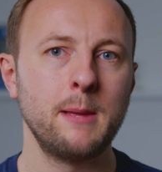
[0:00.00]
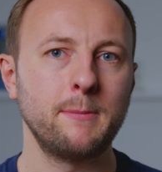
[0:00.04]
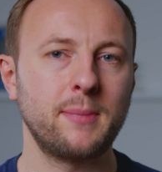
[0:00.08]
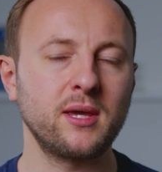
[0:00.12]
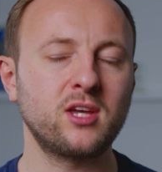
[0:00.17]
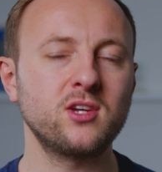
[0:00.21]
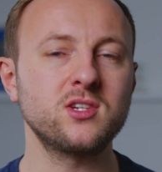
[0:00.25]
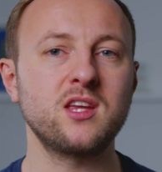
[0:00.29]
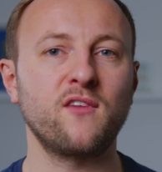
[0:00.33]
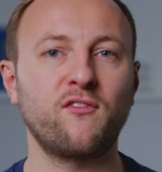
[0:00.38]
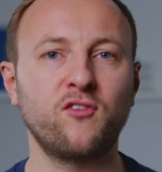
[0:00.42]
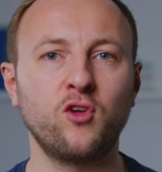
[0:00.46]

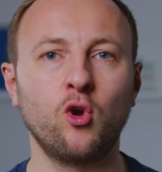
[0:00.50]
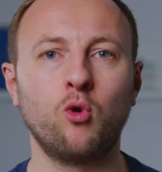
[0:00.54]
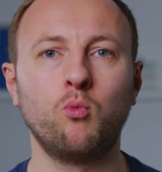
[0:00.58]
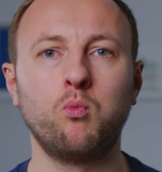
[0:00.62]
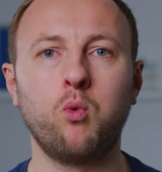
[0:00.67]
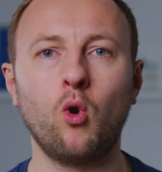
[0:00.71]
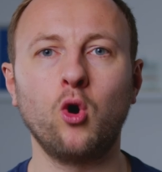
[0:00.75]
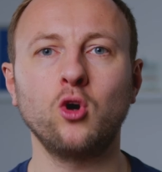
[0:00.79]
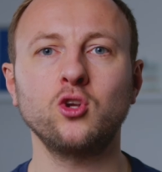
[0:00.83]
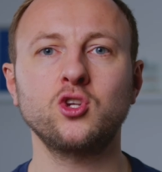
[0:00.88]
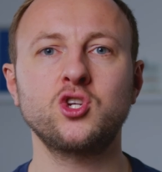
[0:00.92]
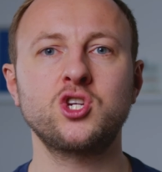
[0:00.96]
Because if you're
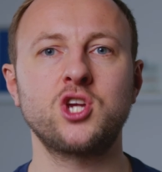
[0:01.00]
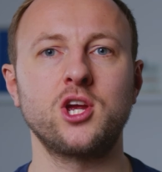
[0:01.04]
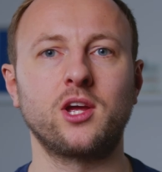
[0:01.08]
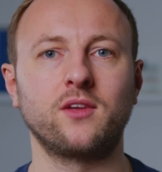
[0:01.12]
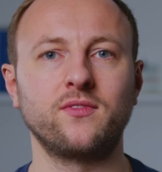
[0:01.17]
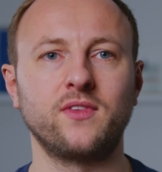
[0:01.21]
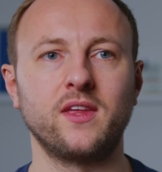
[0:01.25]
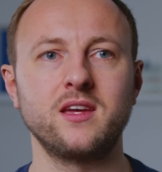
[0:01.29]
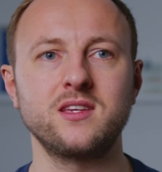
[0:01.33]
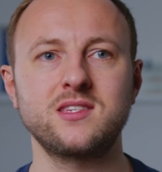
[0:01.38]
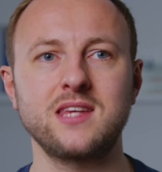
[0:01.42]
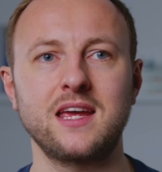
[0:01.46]

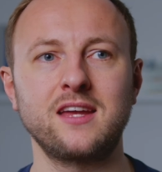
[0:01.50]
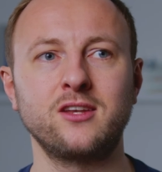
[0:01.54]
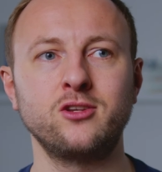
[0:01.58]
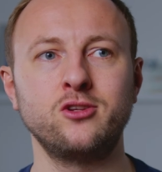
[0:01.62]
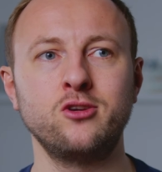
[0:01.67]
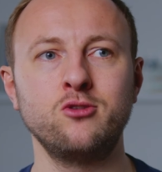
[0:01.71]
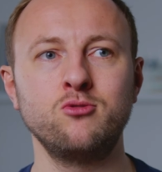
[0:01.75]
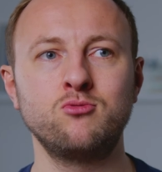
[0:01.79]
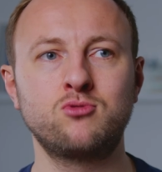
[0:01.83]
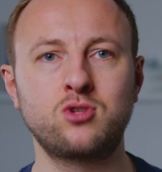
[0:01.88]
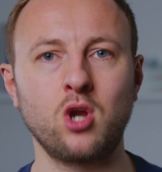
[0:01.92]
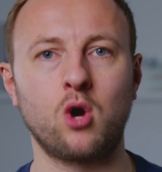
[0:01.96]
watching this and
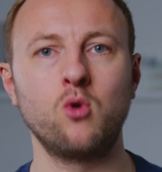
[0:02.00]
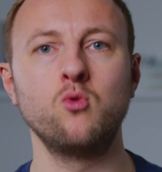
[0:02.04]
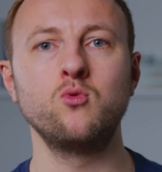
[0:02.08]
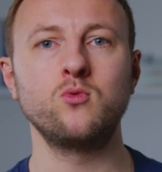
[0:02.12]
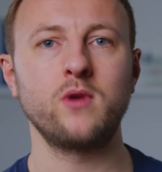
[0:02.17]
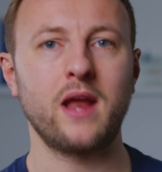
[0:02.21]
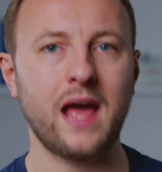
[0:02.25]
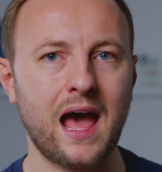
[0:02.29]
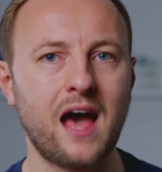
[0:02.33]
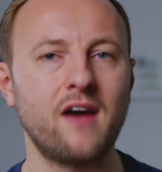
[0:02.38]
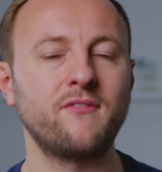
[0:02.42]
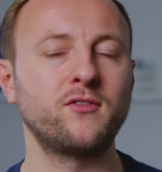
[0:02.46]
you
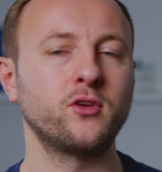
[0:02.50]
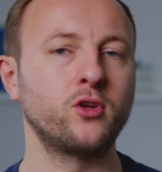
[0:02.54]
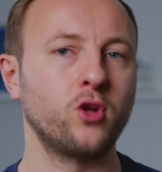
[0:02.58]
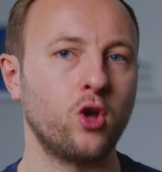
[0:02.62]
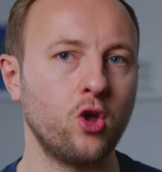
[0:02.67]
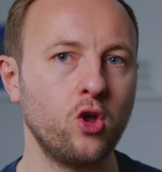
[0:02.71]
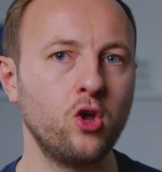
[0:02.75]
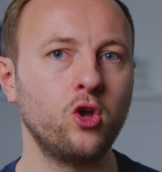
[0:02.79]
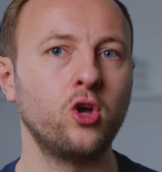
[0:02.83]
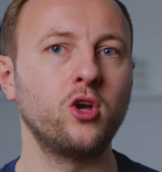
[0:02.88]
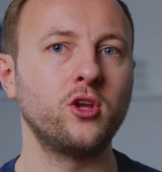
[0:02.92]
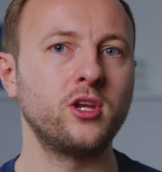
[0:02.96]
don't have an
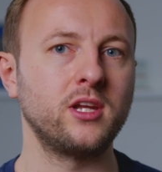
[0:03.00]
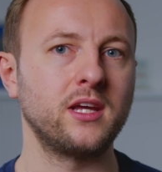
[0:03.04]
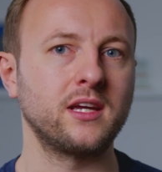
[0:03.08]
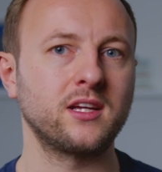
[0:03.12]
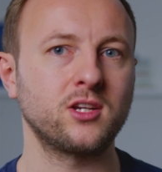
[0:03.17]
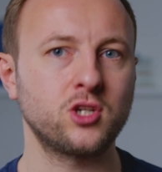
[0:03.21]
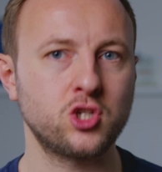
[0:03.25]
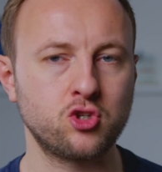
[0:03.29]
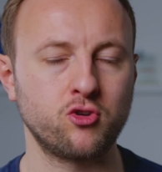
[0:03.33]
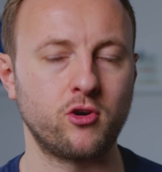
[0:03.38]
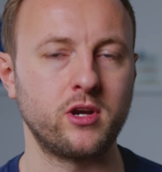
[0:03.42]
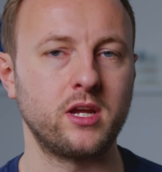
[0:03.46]

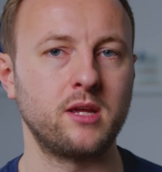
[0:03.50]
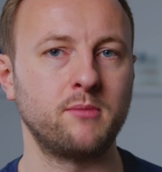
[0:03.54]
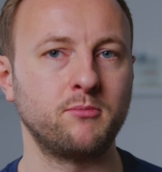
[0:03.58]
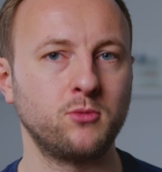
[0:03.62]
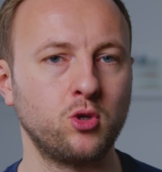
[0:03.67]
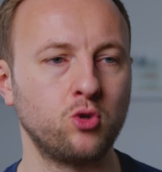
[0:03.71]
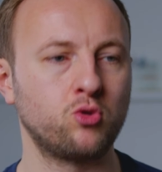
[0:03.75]
earning stream,